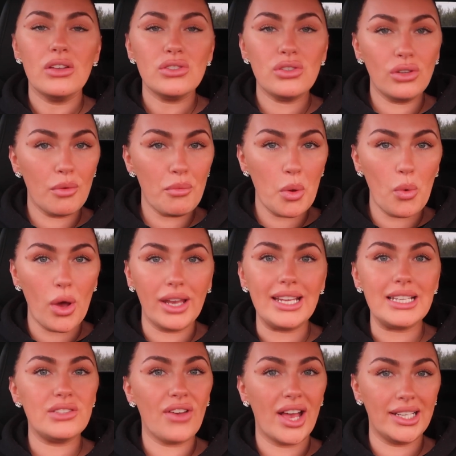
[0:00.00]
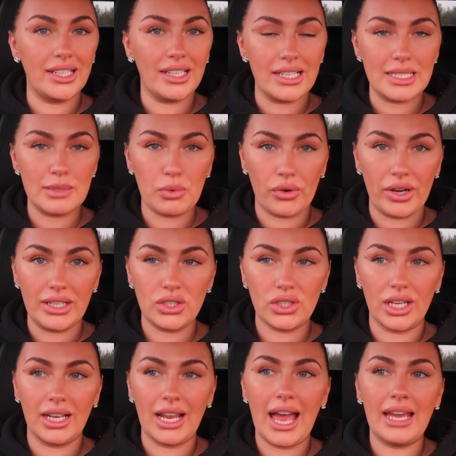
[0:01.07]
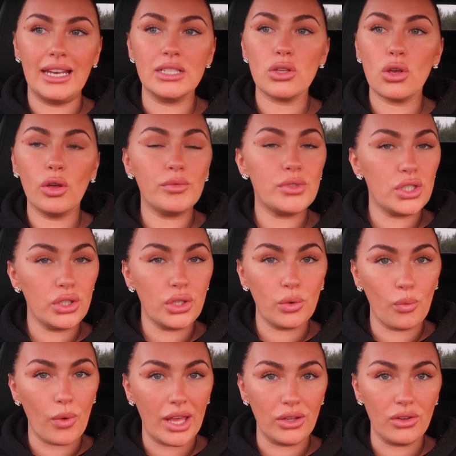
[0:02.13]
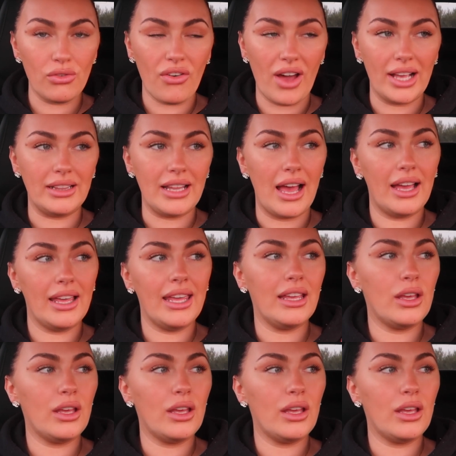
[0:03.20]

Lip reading: So number one is finding inspiration, and it's up to you where you find that.